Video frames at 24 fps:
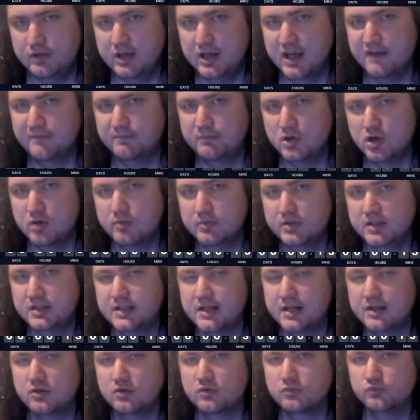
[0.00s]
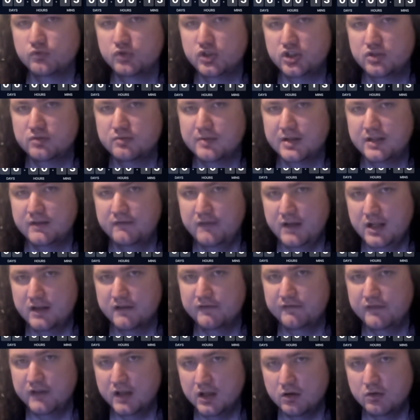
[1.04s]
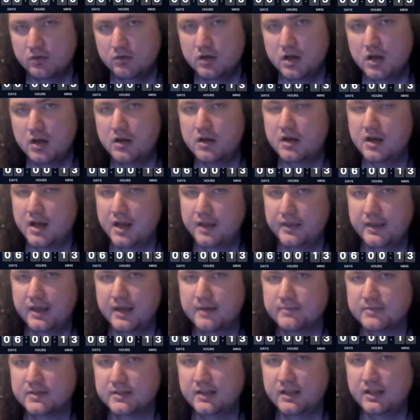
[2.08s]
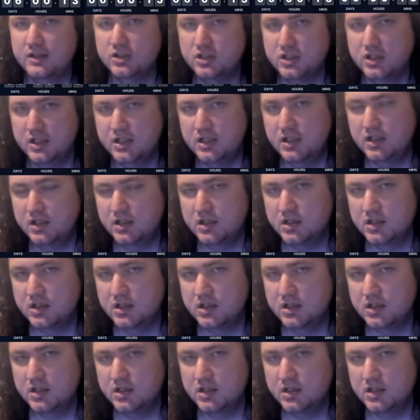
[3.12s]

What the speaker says: have Melbourne taking on Richmond VFL at the MCG.